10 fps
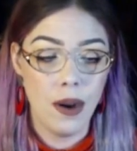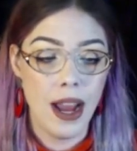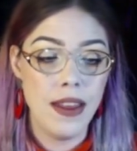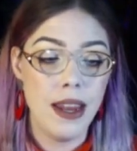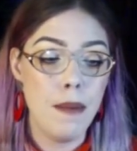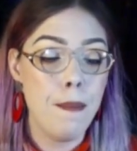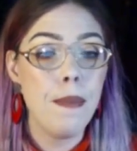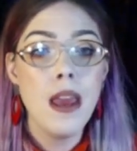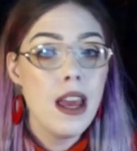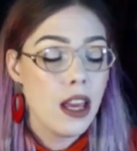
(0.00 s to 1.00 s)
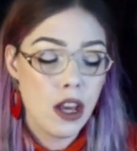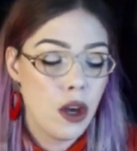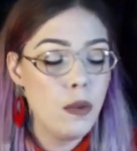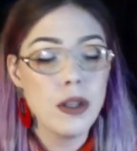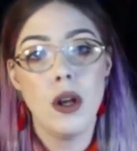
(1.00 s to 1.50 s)
and then it
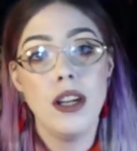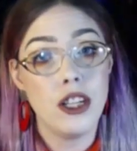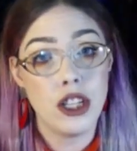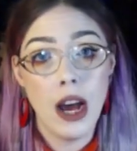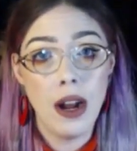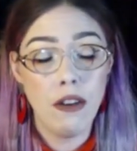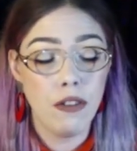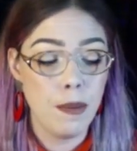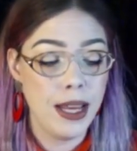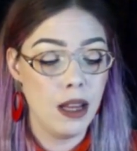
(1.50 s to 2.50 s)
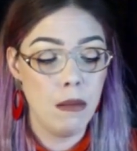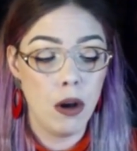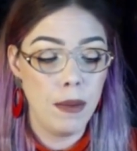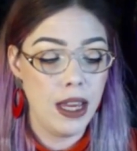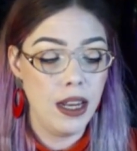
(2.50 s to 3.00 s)
could result in a shout out for me in the
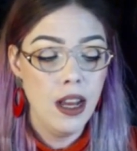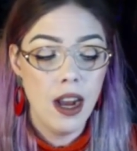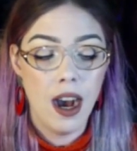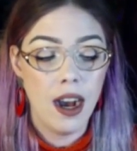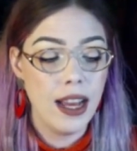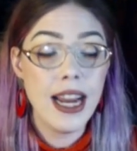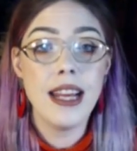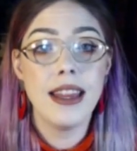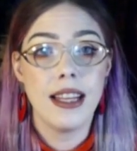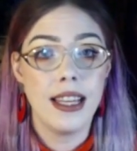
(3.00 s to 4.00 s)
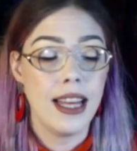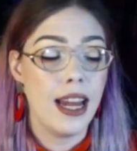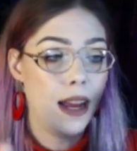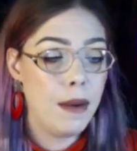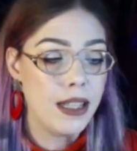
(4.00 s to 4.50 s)
moment, anything like that.
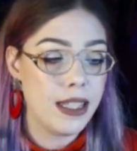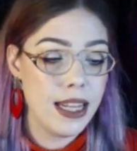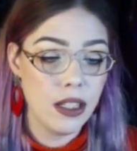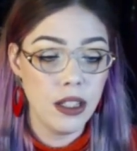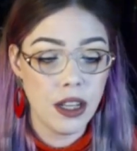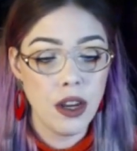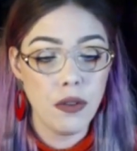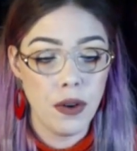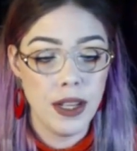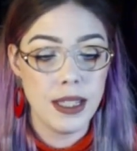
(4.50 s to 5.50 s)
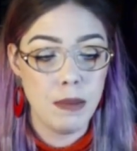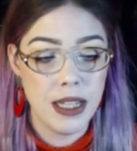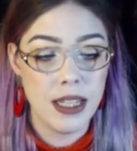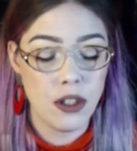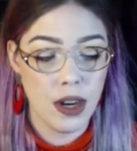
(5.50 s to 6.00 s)
I'm not saying to look at your friends as
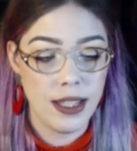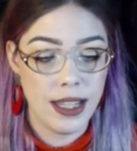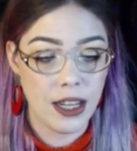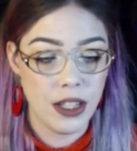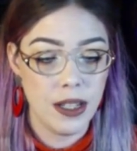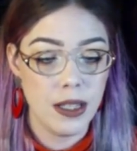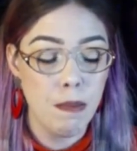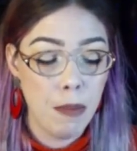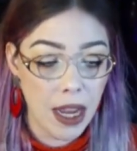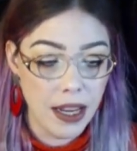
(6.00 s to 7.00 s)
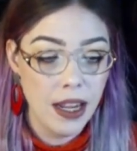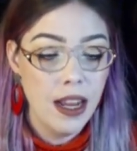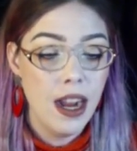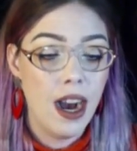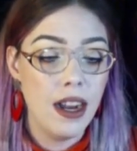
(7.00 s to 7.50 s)
business transactions, but
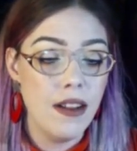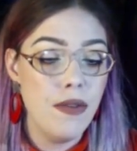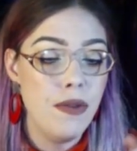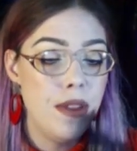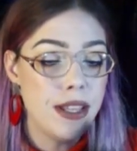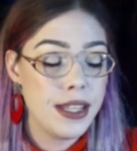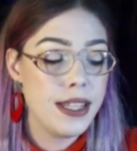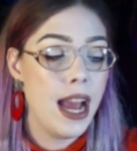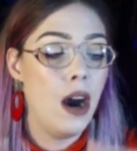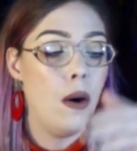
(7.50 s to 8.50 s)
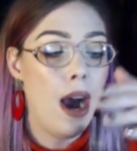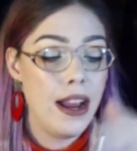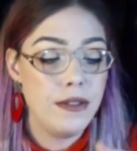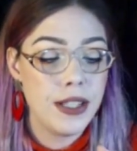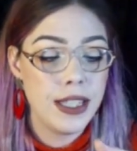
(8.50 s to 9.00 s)
this is now, I
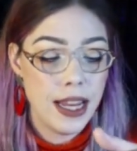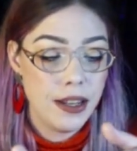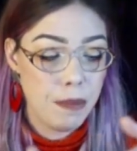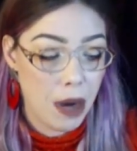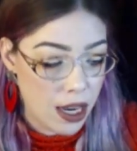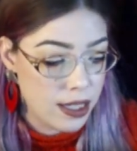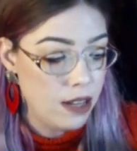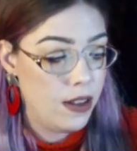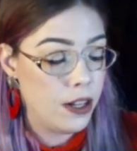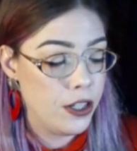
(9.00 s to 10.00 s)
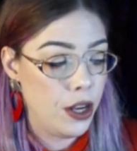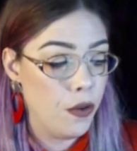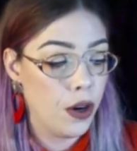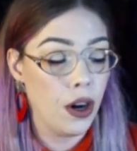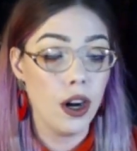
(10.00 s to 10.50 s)
have sent positive energy over
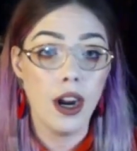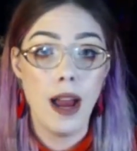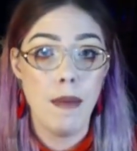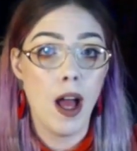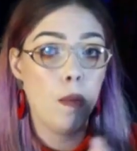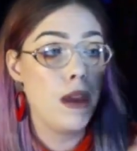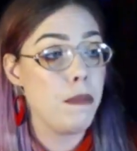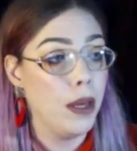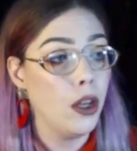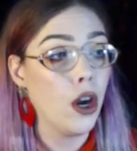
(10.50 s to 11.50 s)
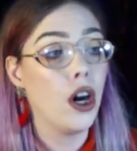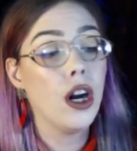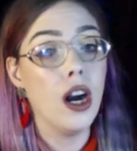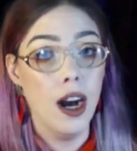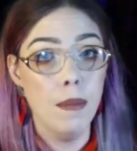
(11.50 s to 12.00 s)
to her. I'm helping build her
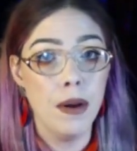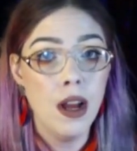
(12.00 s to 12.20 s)
up.